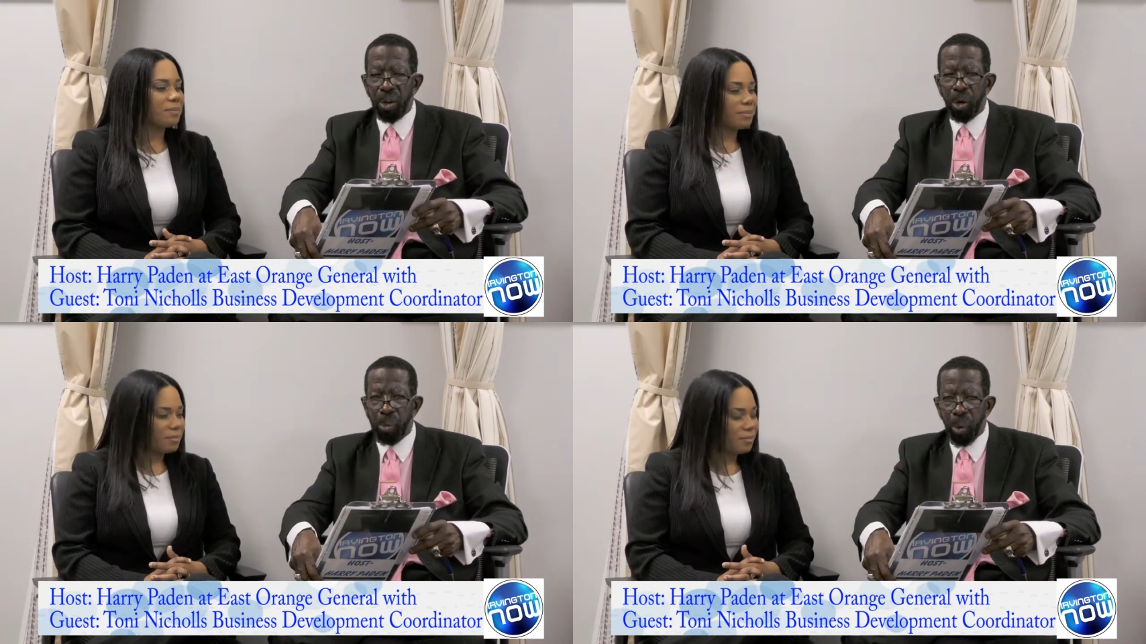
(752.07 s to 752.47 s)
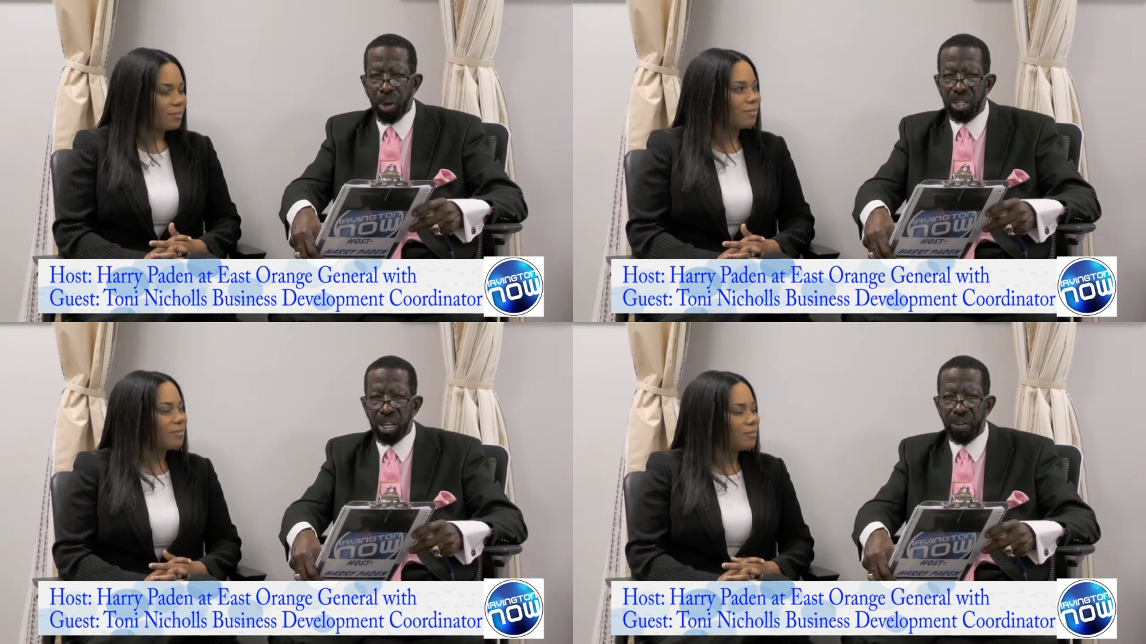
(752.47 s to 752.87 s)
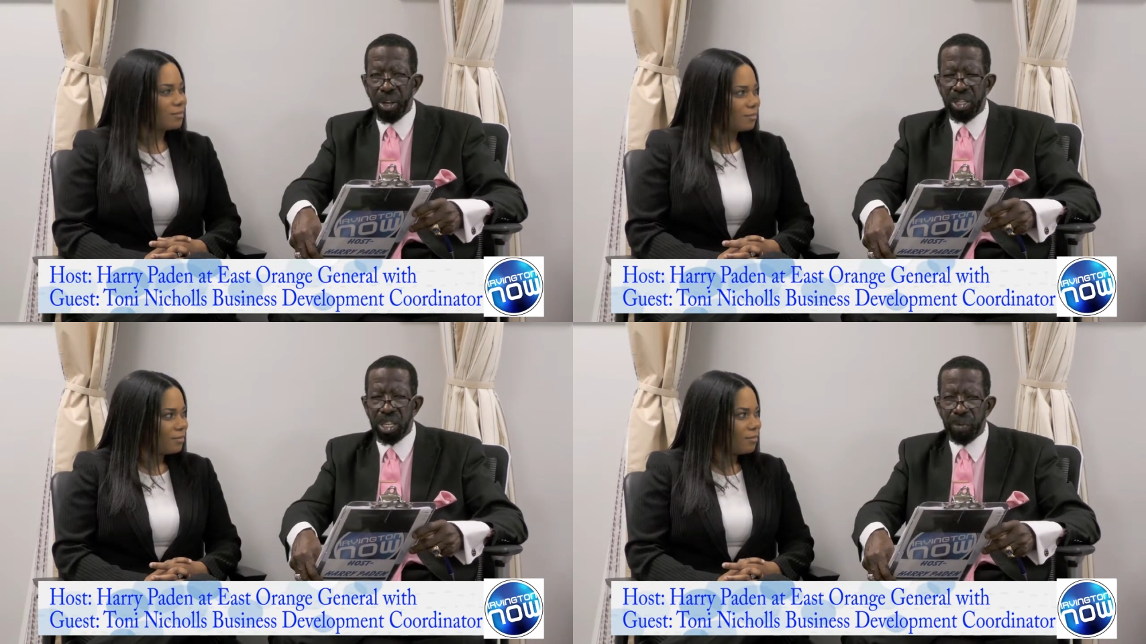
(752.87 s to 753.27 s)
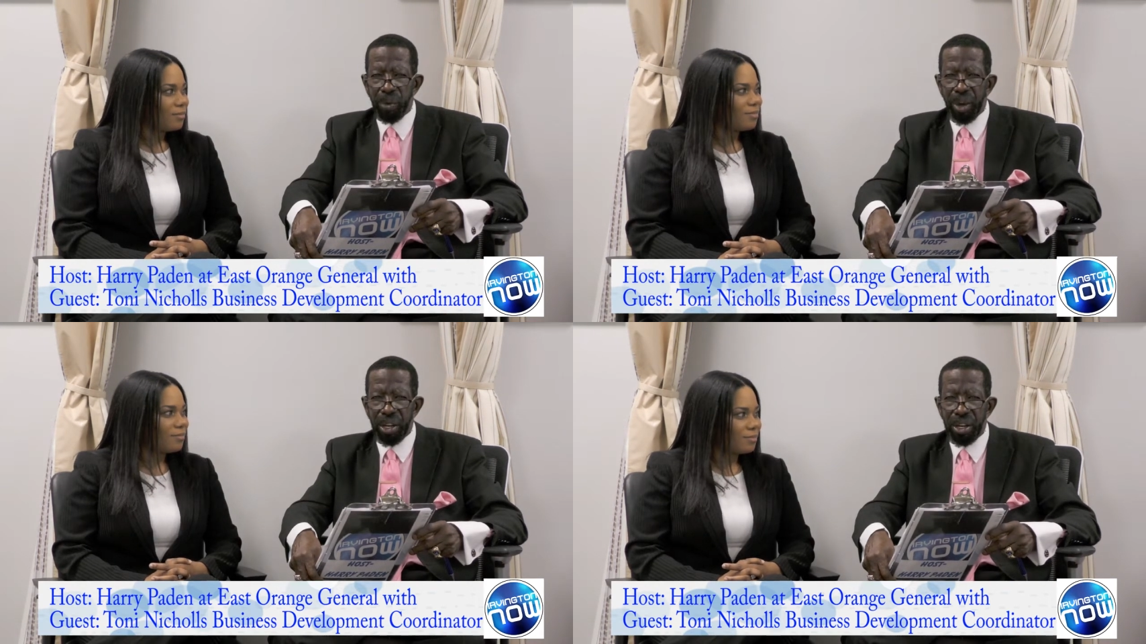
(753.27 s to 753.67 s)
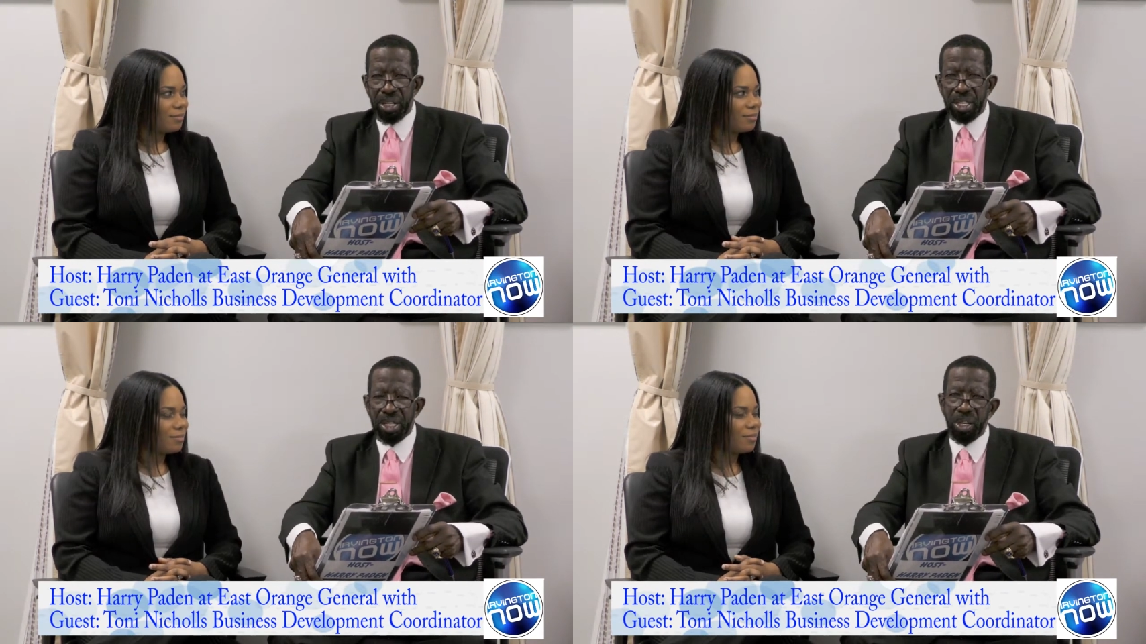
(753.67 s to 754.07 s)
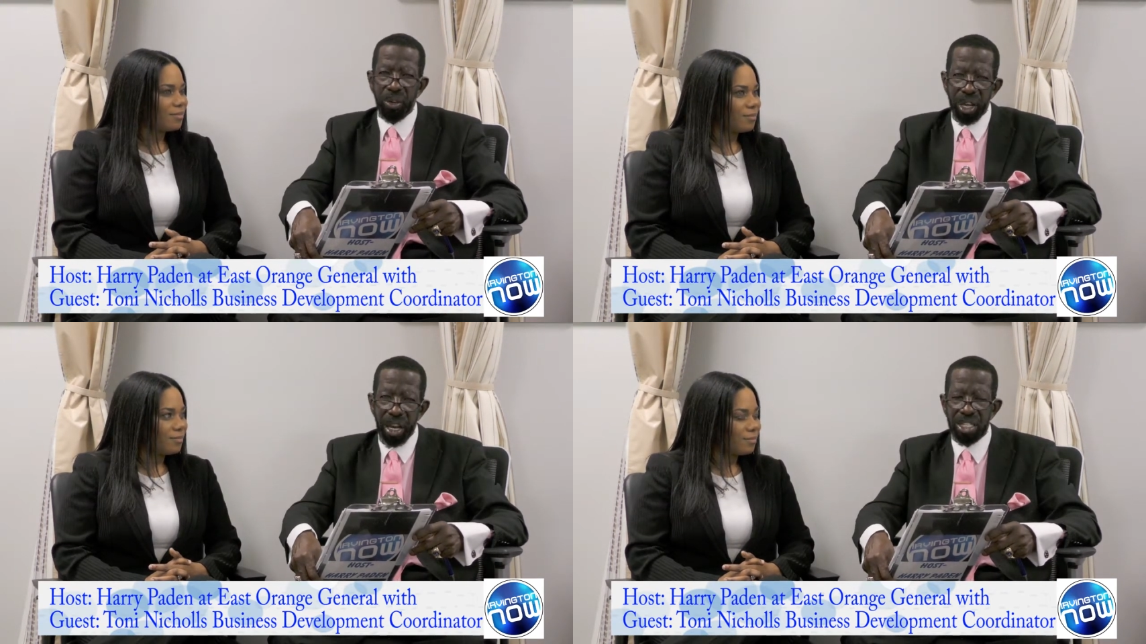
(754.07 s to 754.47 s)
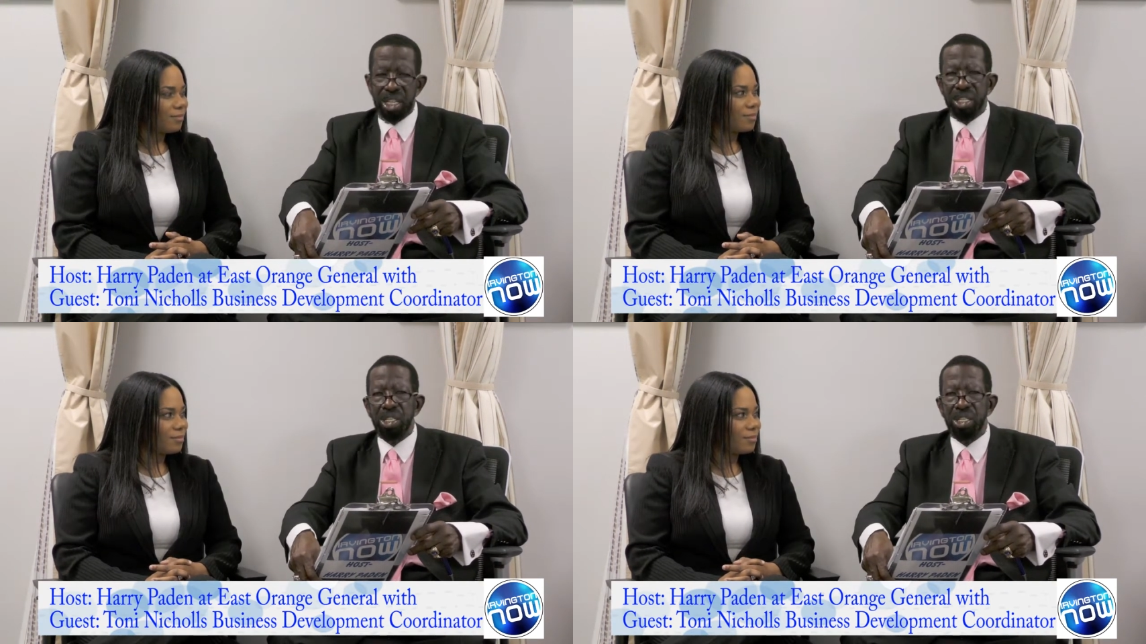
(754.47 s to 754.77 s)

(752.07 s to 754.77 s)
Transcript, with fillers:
Speaker 1: no borders that really separate us, just location.